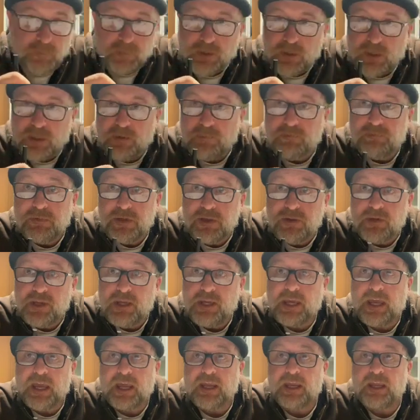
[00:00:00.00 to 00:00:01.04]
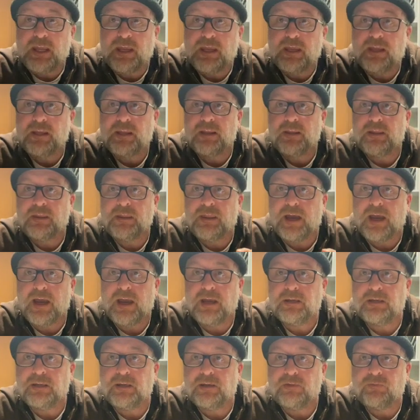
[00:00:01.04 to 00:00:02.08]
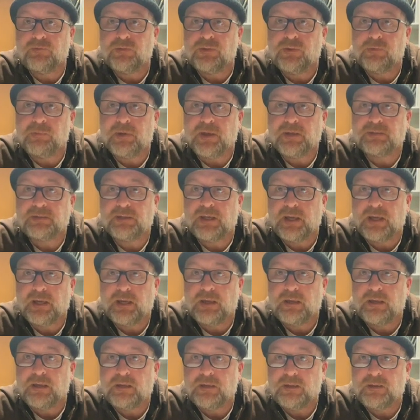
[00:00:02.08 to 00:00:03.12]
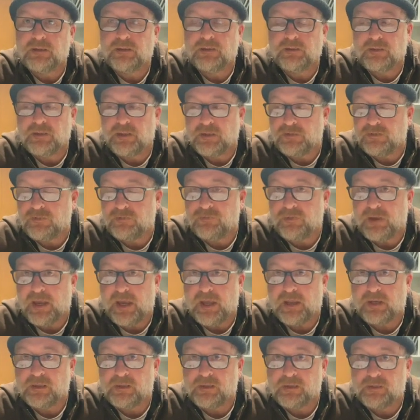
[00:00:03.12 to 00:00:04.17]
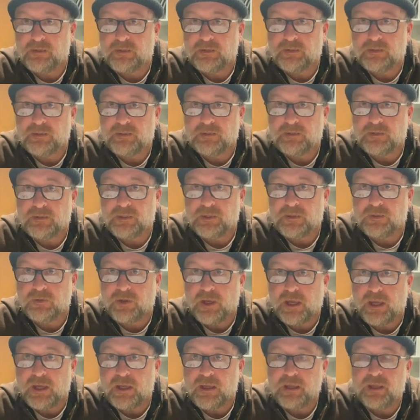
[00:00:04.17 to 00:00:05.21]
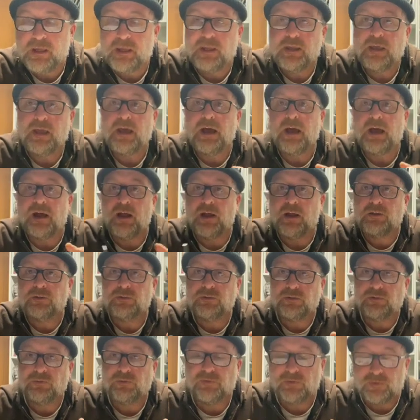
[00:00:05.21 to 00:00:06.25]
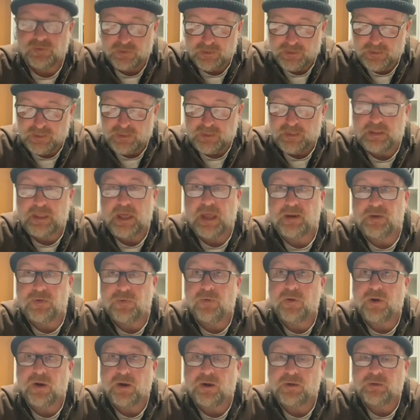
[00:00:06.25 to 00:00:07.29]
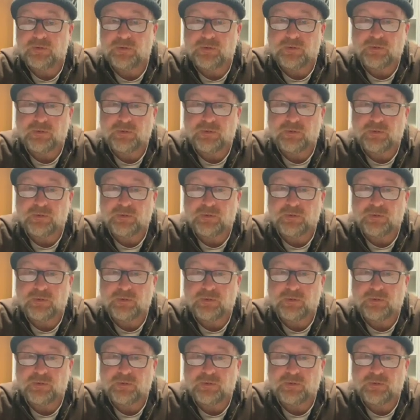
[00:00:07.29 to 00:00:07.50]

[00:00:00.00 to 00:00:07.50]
communicating the idea of the best day that you've had. Okay? Onto that note card.